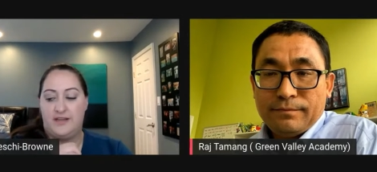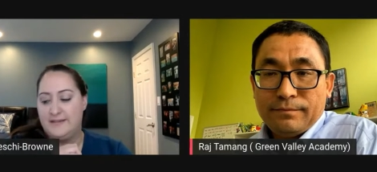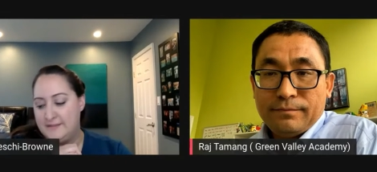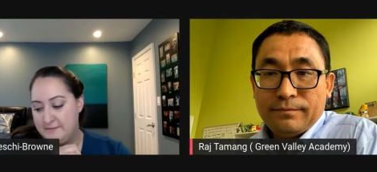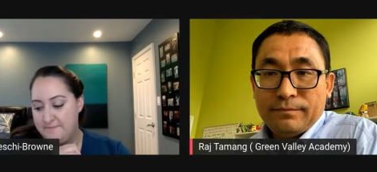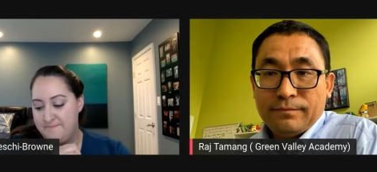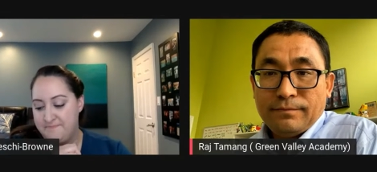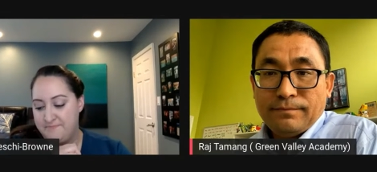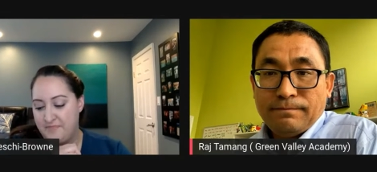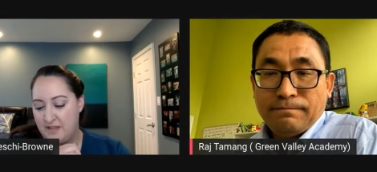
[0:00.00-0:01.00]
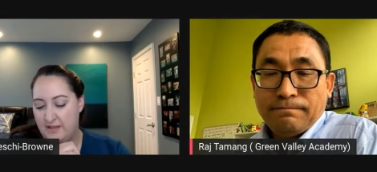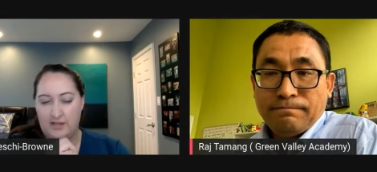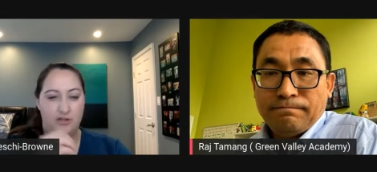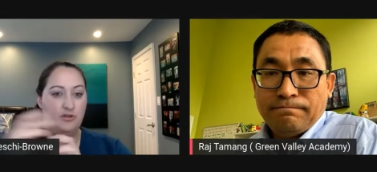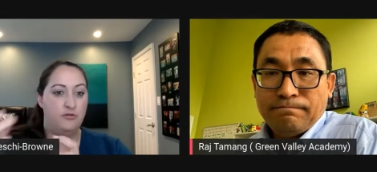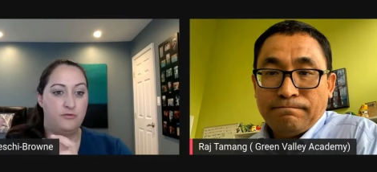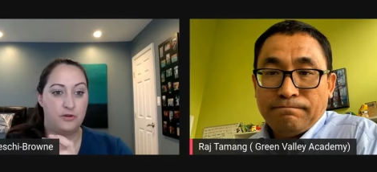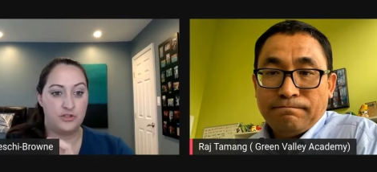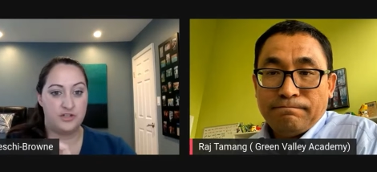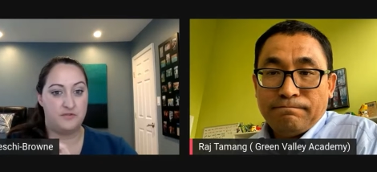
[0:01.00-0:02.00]
Speaker 1: like like a new
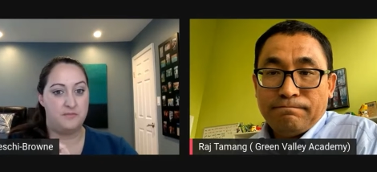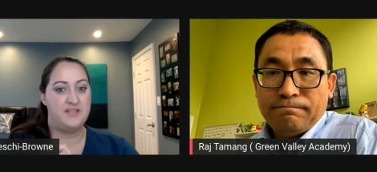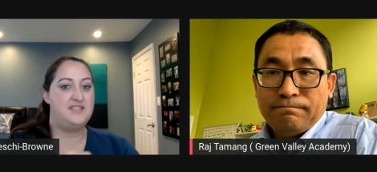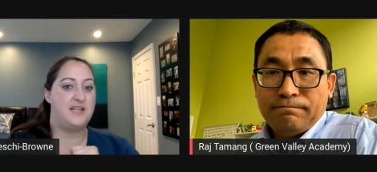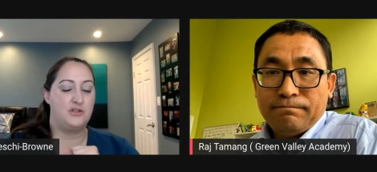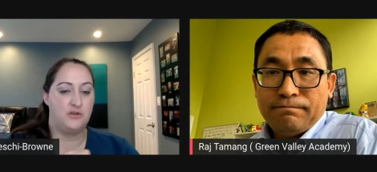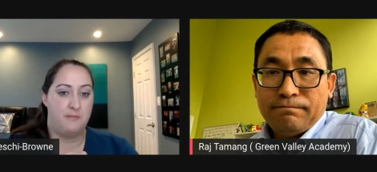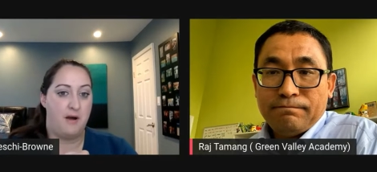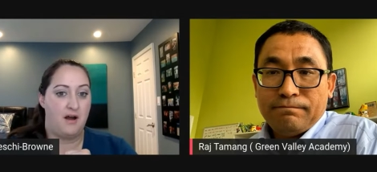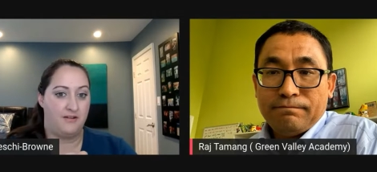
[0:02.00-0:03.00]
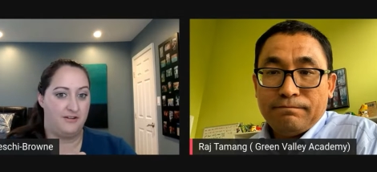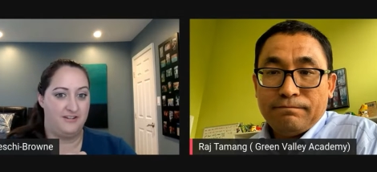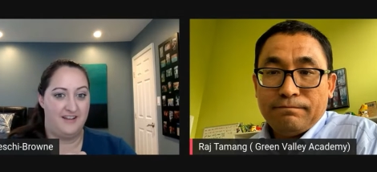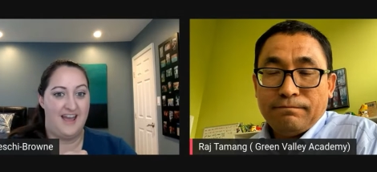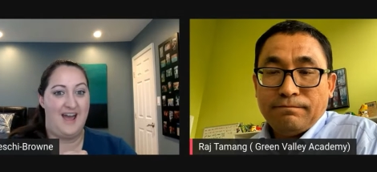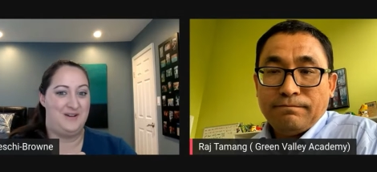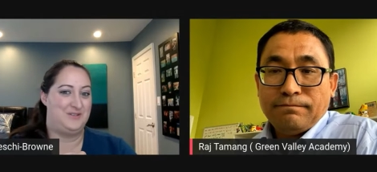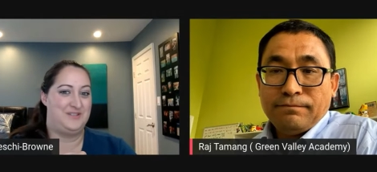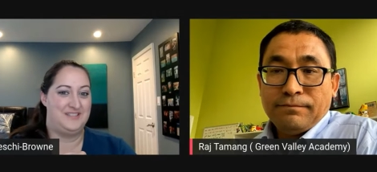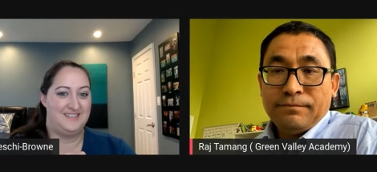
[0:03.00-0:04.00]
version of a mid-century modern
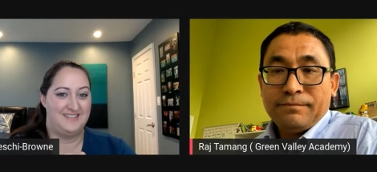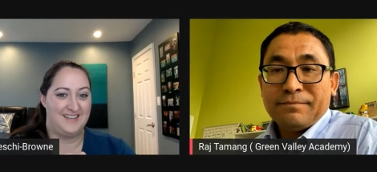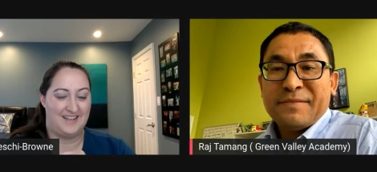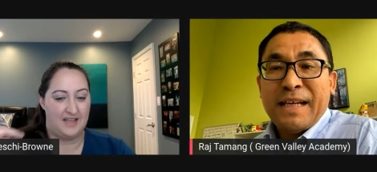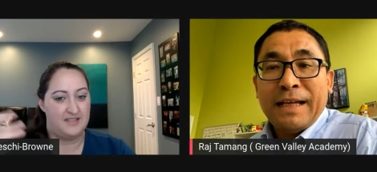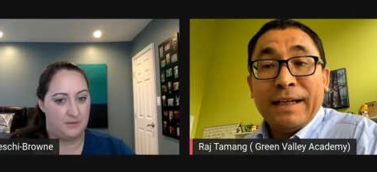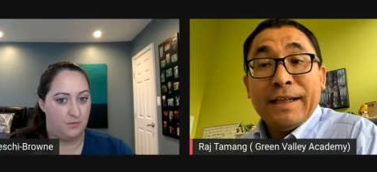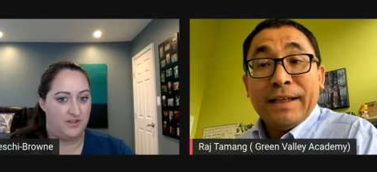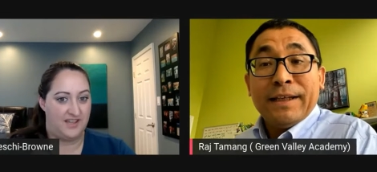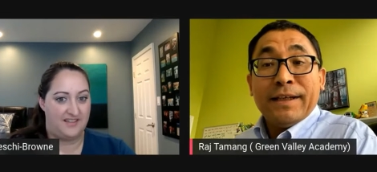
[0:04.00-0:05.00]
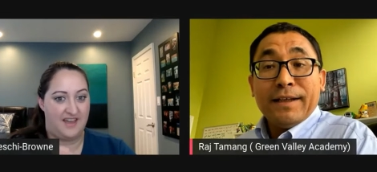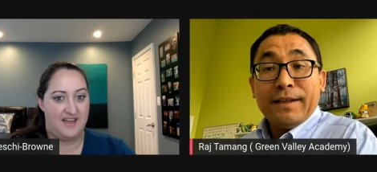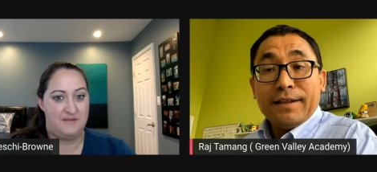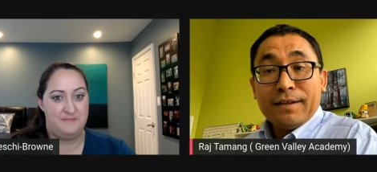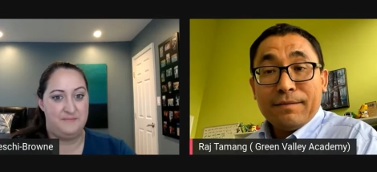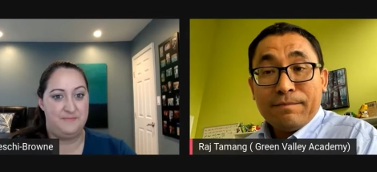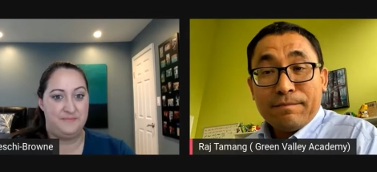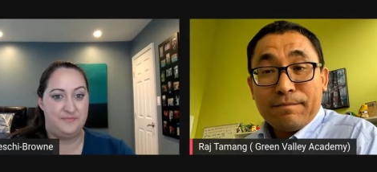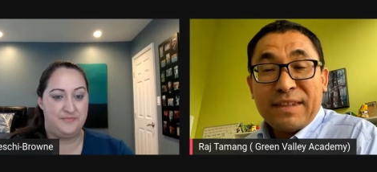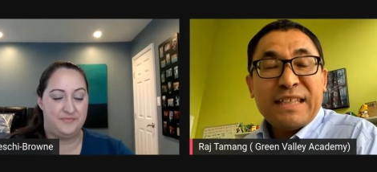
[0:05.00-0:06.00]
house? Like is it one like that?
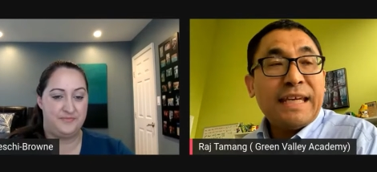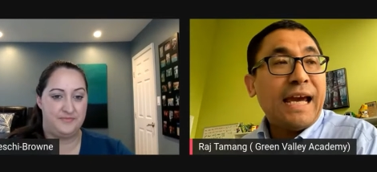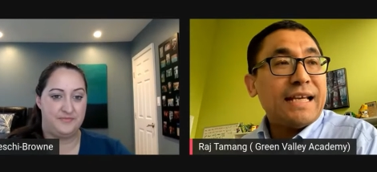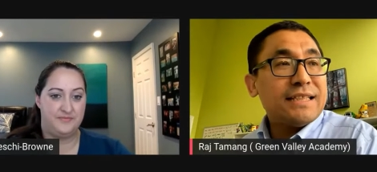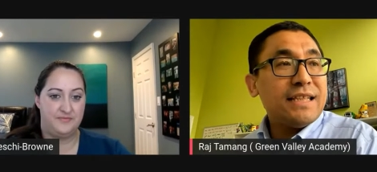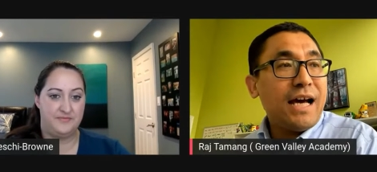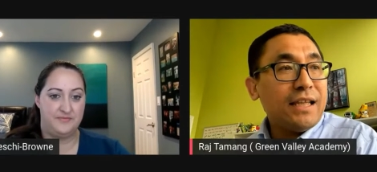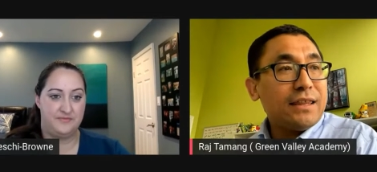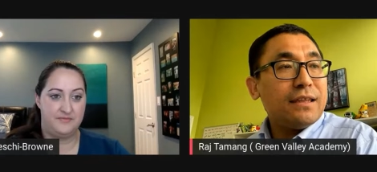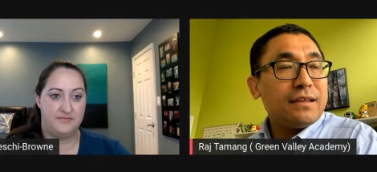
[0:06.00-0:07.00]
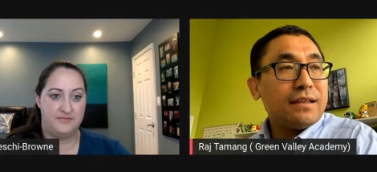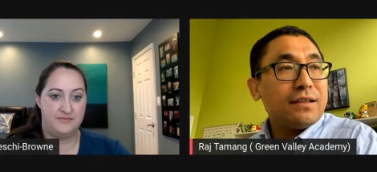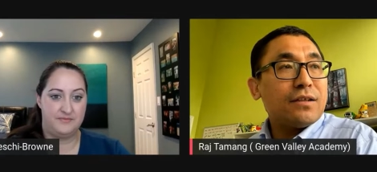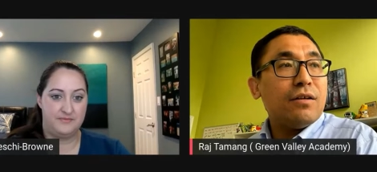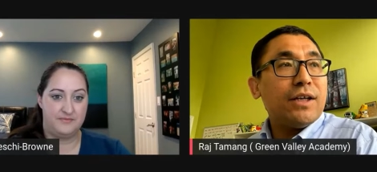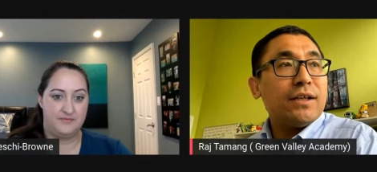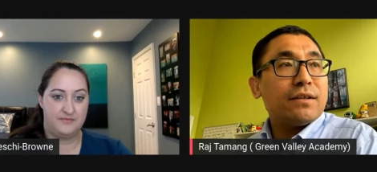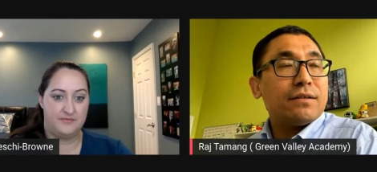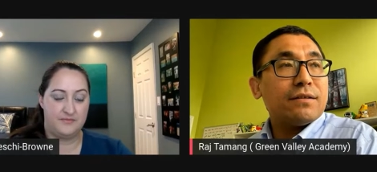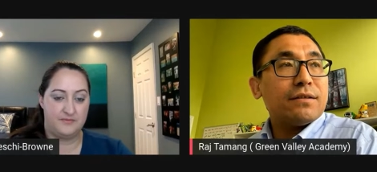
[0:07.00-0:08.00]
Speaker 2: Yeah, it's not going
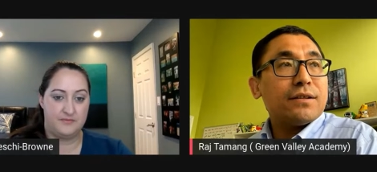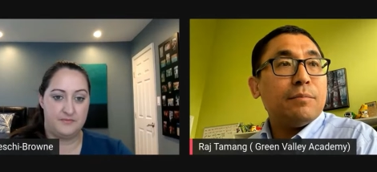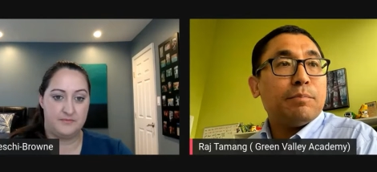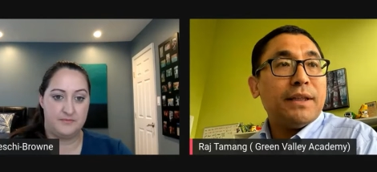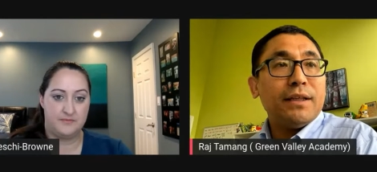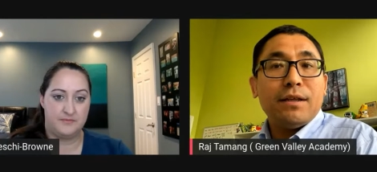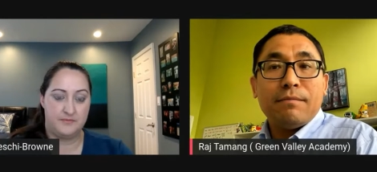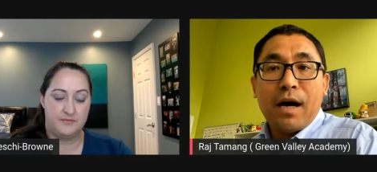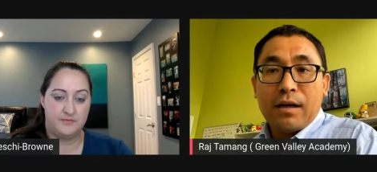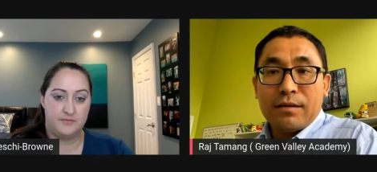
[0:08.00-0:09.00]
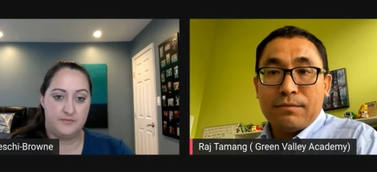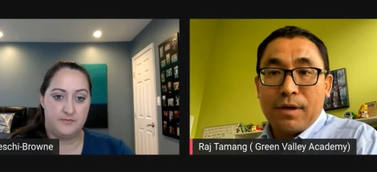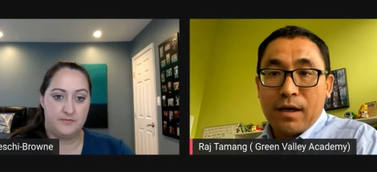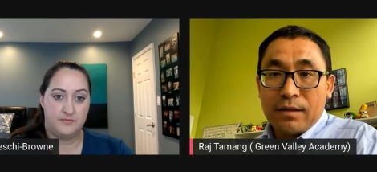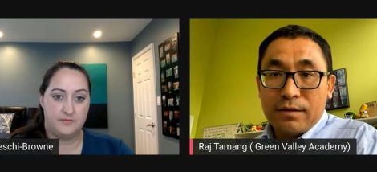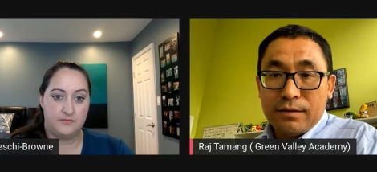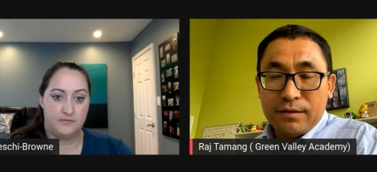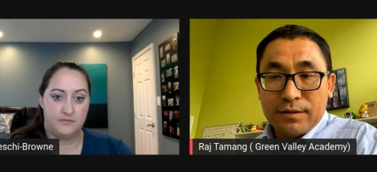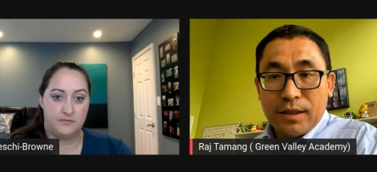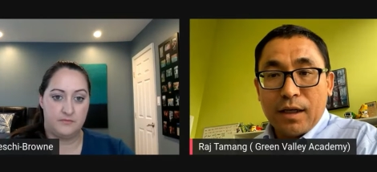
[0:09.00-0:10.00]
completely modern
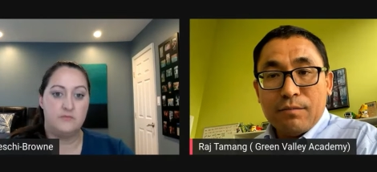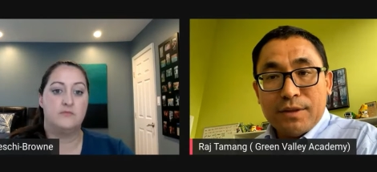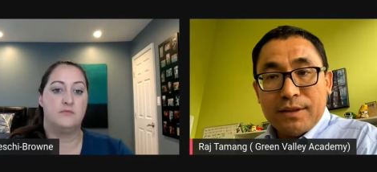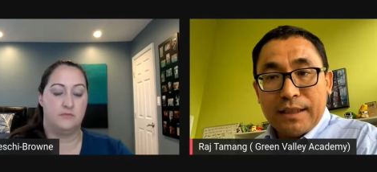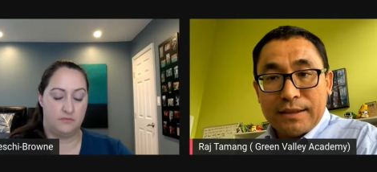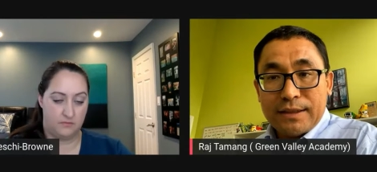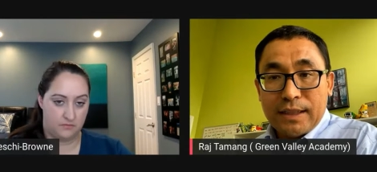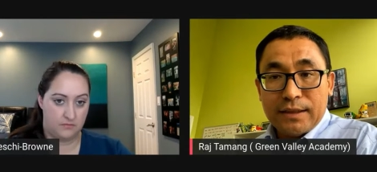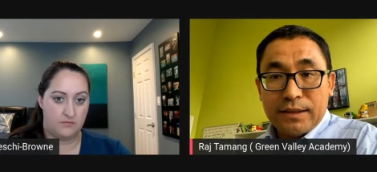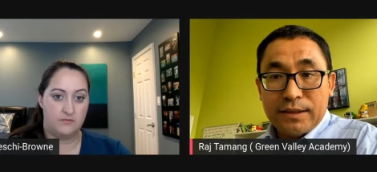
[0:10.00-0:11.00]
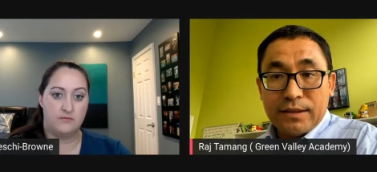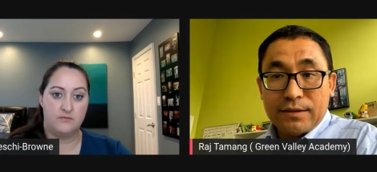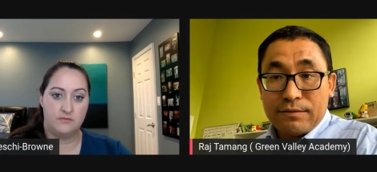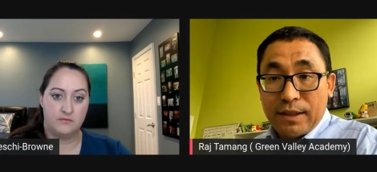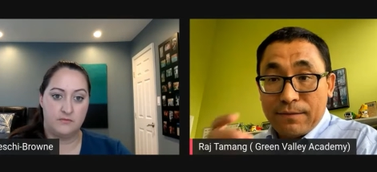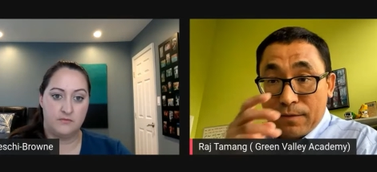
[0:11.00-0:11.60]
modern. So almost like transitions, right?